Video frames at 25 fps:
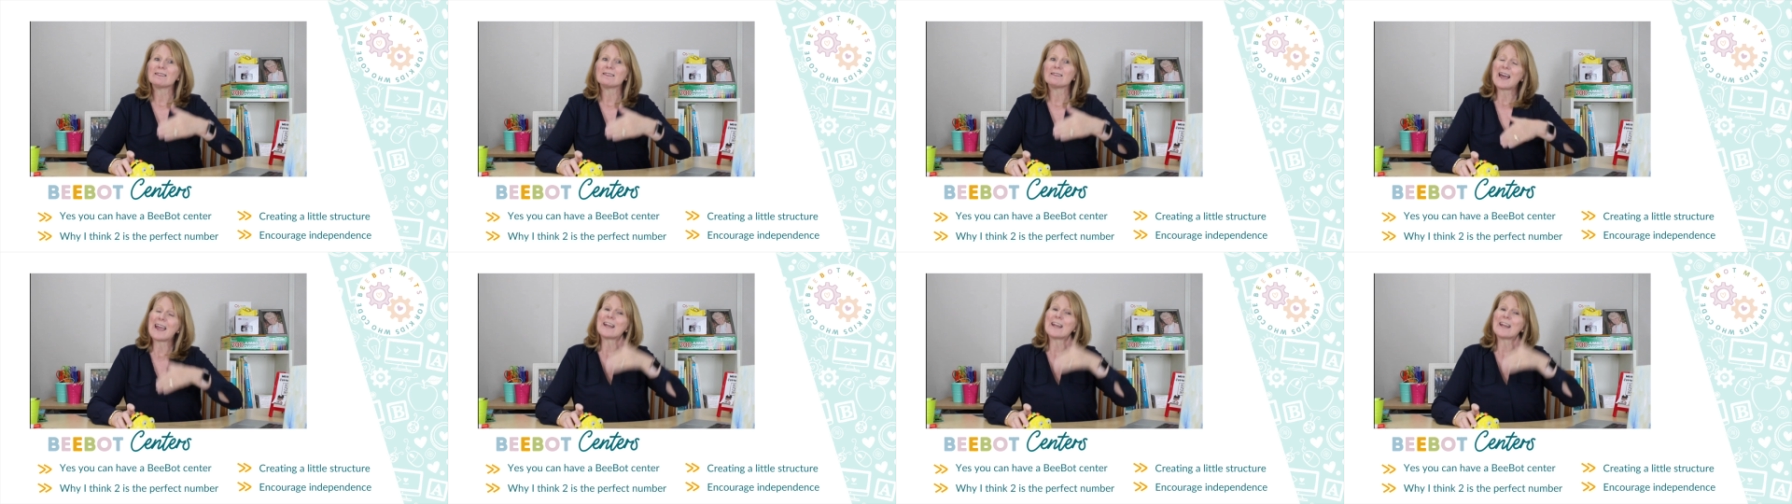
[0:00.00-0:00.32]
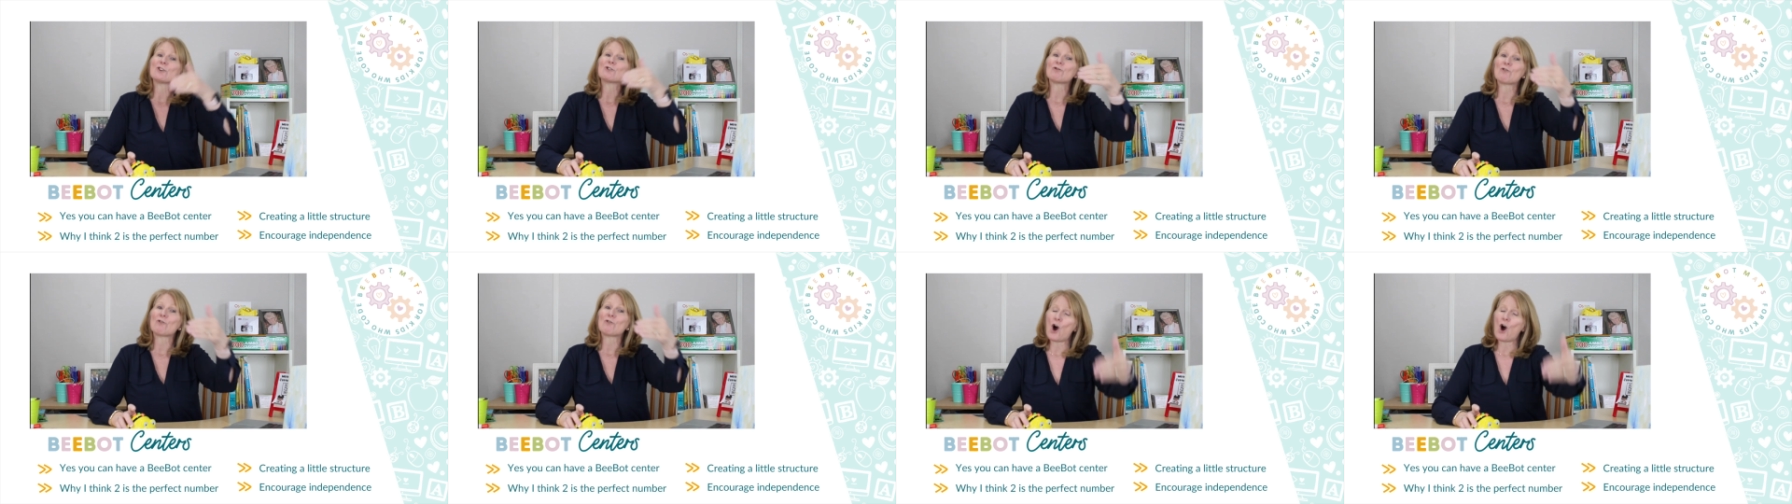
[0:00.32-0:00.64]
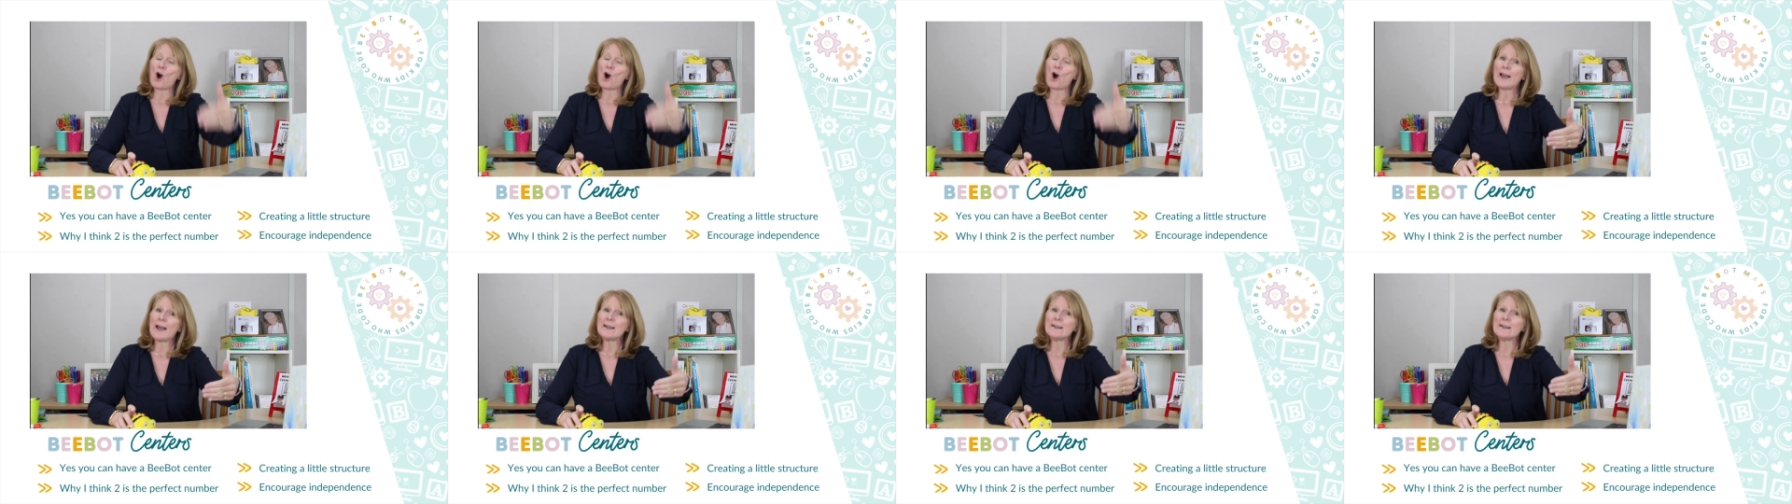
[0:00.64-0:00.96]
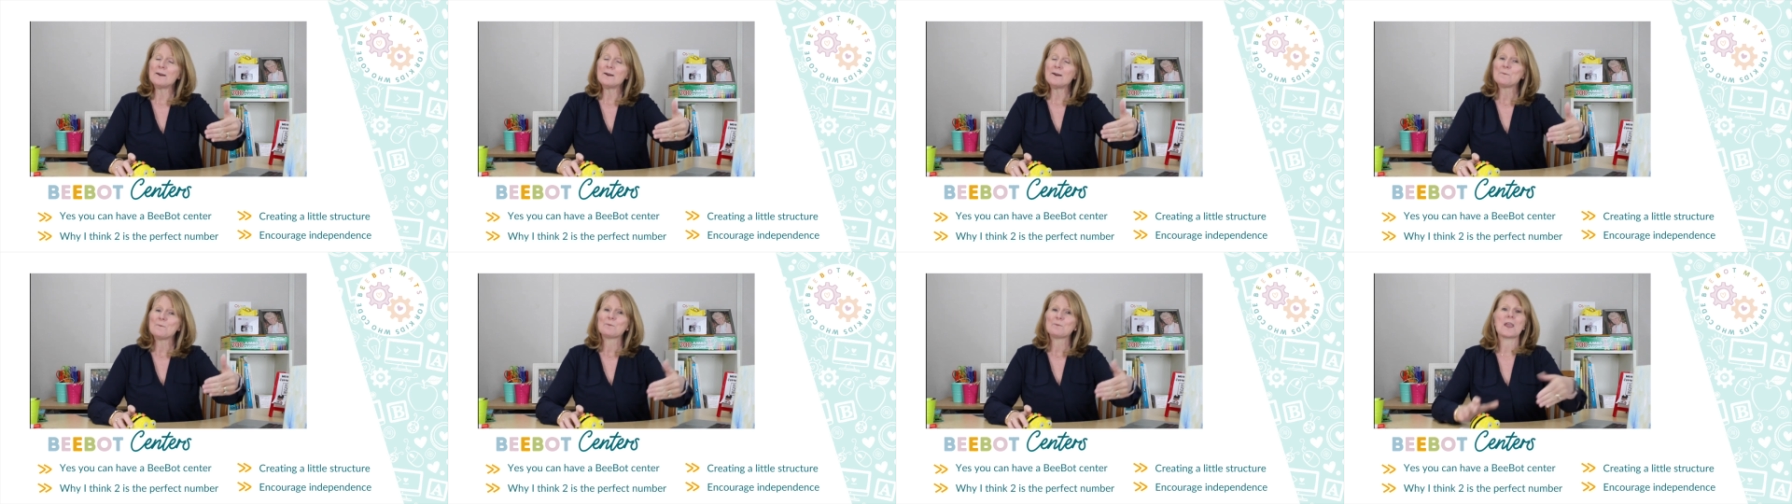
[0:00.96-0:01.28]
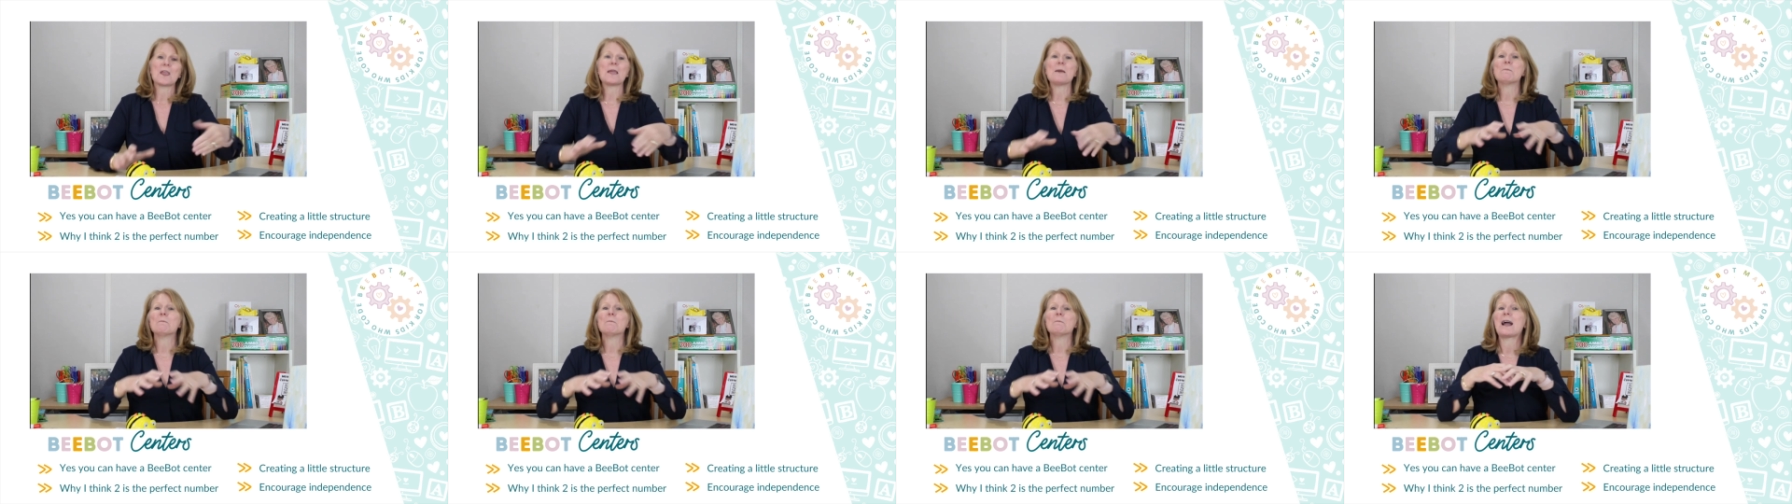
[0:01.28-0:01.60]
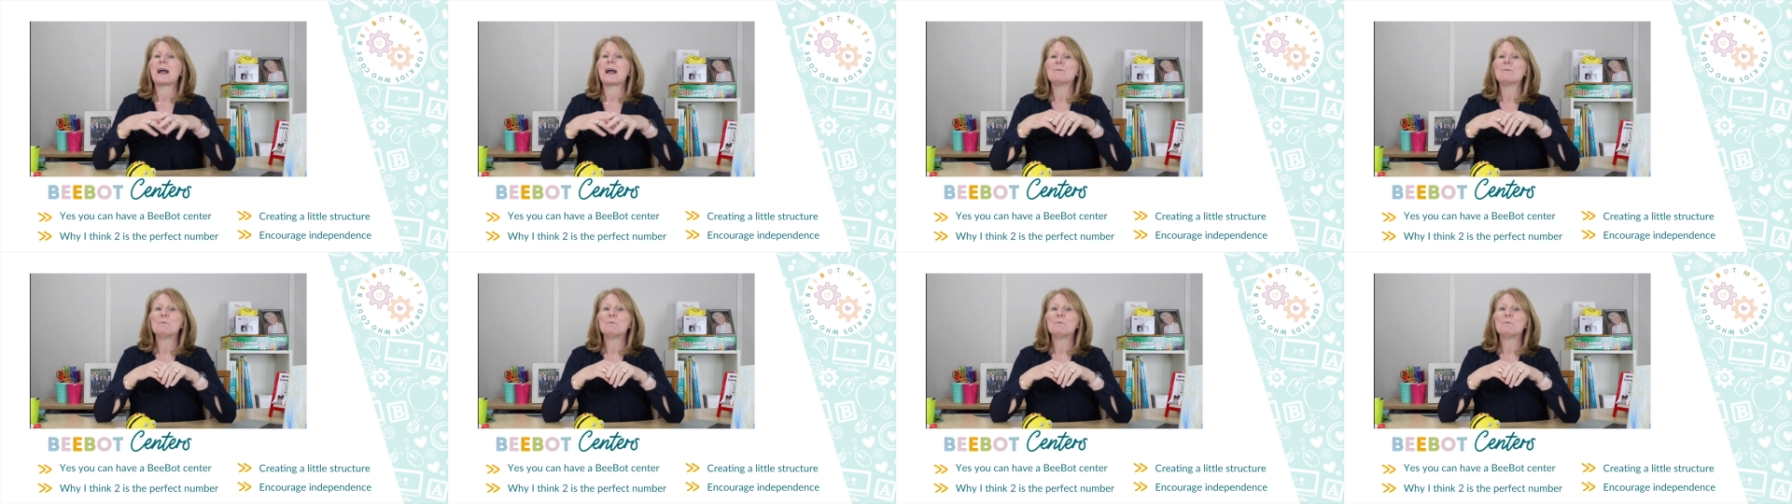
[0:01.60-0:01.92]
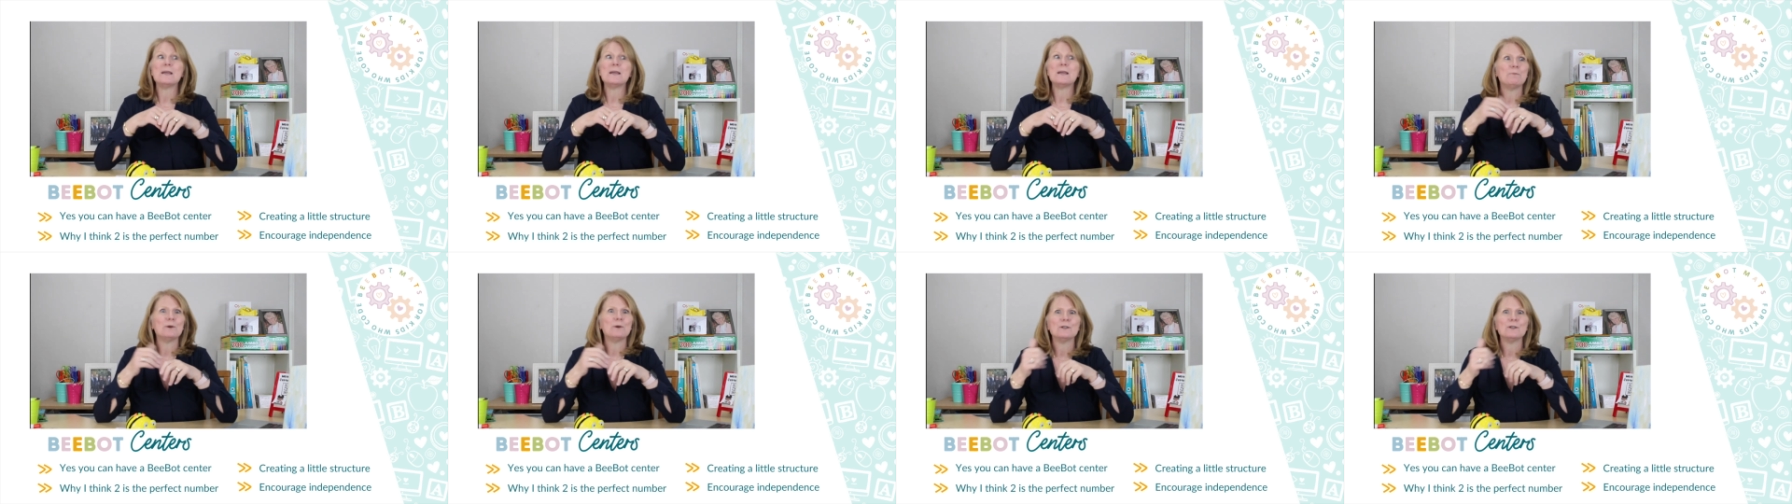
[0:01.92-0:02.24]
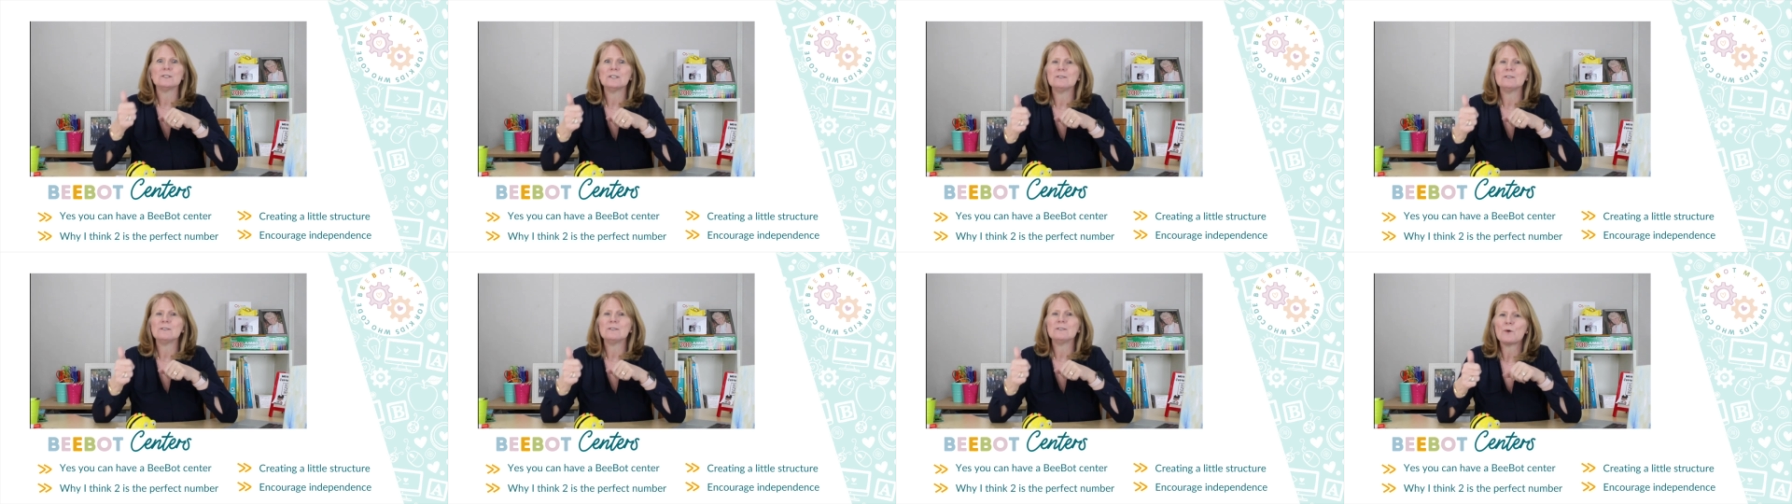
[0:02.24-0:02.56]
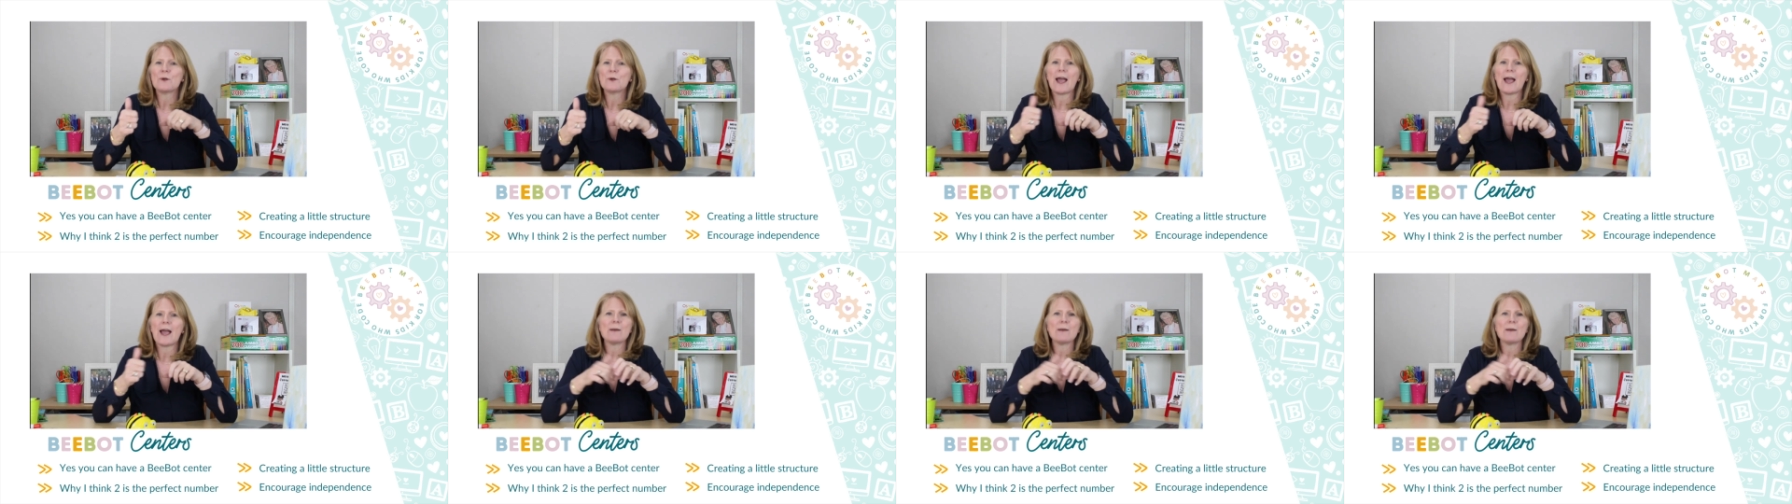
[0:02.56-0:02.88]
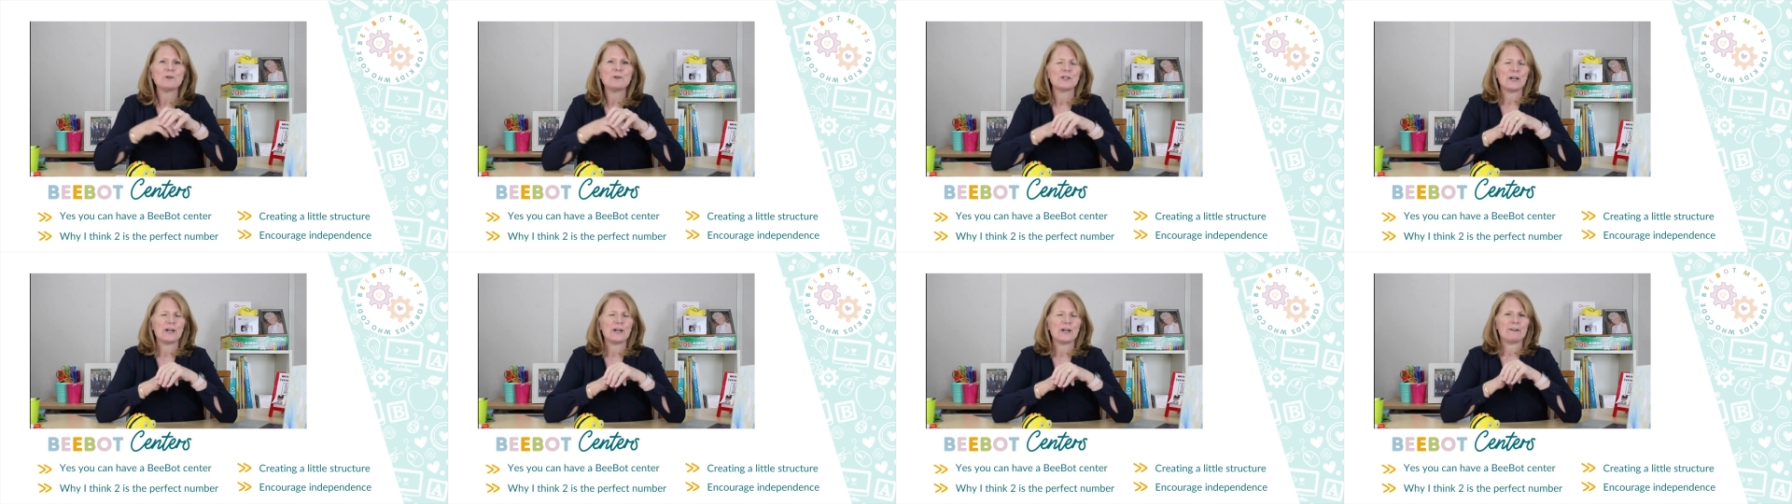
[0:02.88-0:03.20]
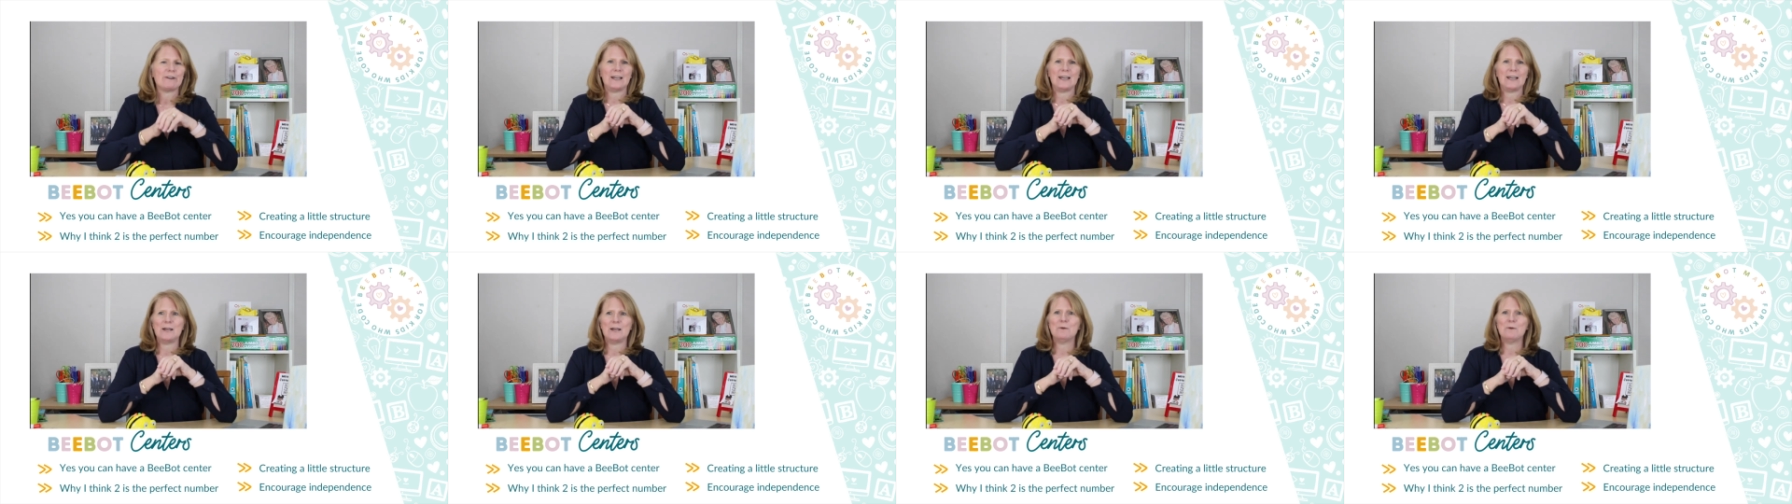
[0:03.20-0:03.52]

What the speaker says: Later on, it might be building vocabulary.